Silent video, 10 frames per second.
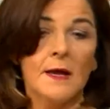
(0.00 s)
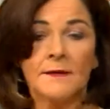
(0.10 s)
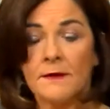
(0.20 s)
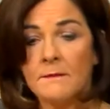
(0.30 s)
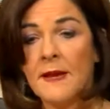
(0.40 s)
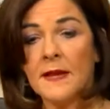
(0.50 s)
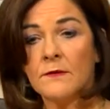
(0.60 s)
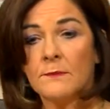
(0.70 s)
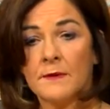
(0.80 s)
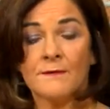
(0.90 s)
They're made
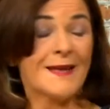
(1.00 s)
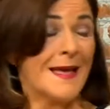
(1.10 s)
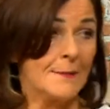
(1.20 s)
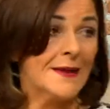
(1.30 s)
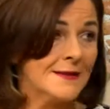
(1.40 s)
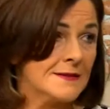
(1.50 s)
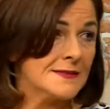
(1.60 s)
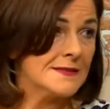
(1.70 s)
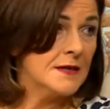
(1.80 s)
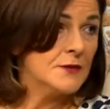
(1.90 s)
up of
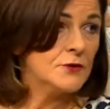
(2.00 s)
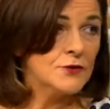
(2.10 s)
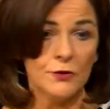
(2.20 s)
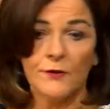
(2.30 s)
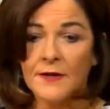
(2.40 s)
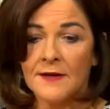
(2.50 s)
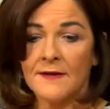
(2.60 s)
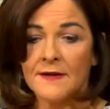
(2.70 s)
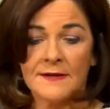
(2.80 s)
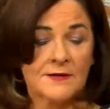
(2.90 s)
chemicals. There's nothing in
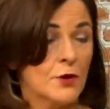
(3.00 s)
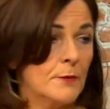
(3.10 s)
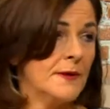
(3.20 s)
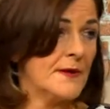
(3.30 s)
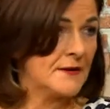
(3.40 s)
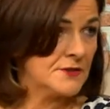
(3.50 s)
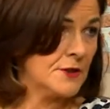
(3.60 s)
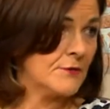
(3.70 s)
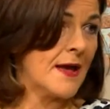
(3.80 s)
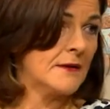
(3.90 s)
there that's coming out of the
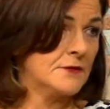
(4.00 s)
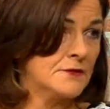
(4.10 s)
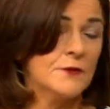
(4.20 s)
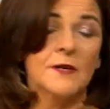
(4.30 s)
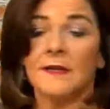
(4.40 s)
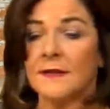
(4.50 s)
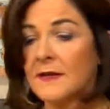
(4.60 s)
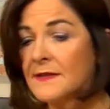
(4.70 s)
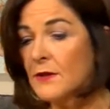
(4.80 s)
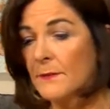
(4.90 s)
ground. There's nothing in there
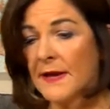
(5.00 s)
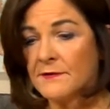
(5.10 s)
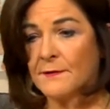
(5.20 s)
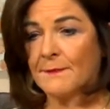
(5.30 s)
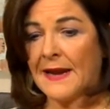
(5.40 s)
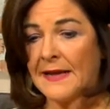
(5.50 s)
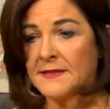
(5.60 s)
that's coming out of the plant.